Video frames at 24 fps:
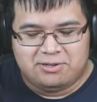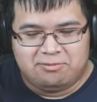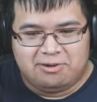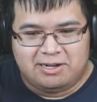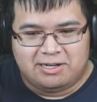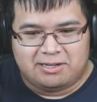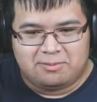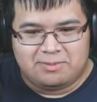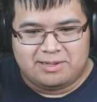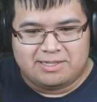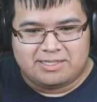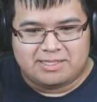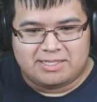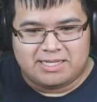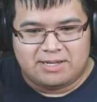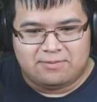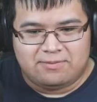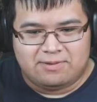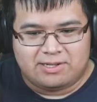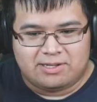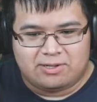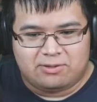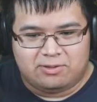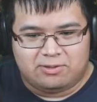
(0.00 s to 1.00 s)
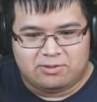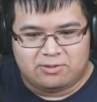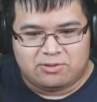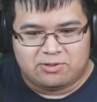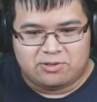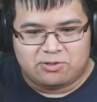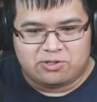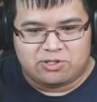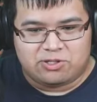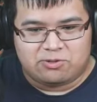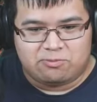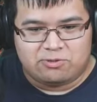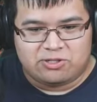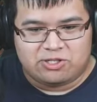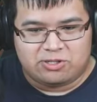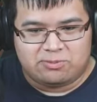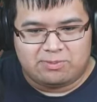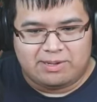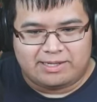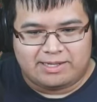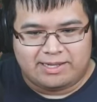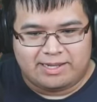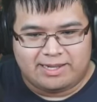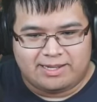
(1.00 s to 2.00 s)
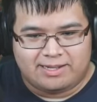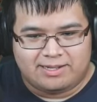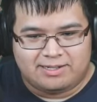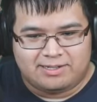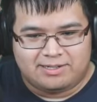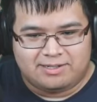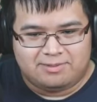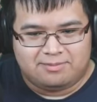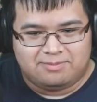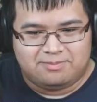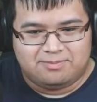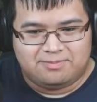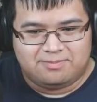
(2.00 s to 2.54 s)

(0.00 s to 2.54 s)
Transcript: recommend saving your. we should make a um.